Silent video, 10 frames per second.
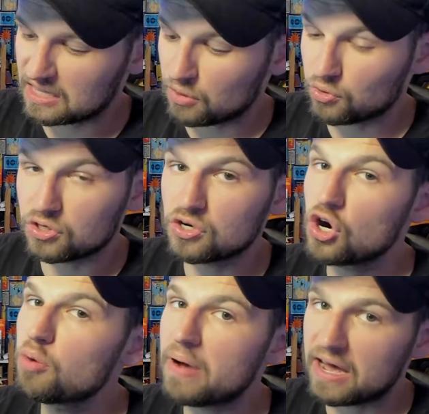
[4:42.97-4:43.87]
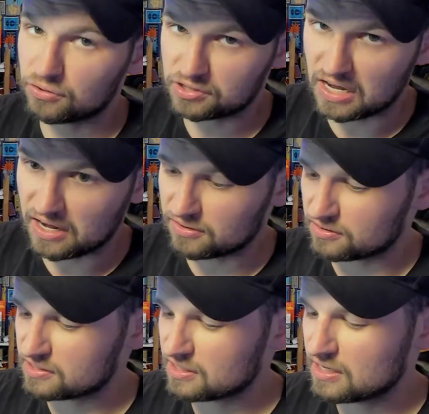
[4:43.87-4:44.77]
that there were no Battle
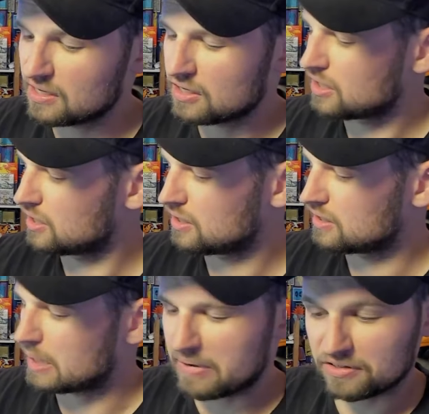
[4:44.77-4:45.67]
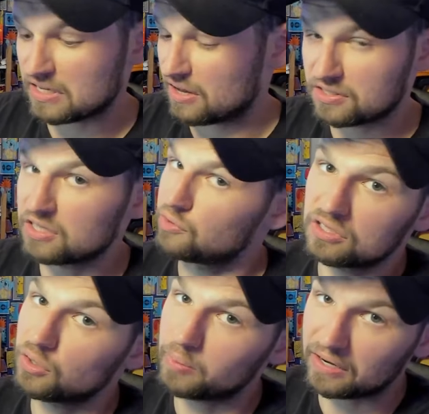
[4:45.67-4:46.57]
Styles. Not Battle Styles. There were
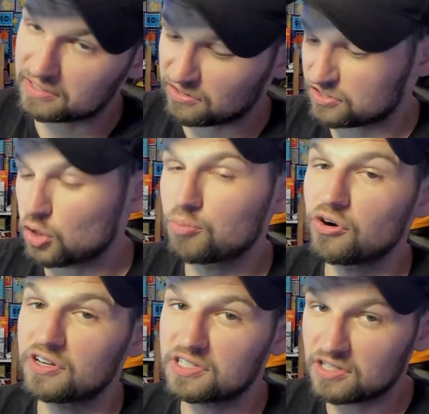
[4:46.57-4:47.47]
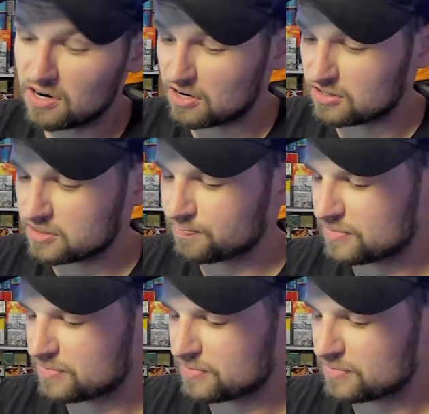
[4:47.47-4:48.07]
no Battle Styles. No Brilliant Stars.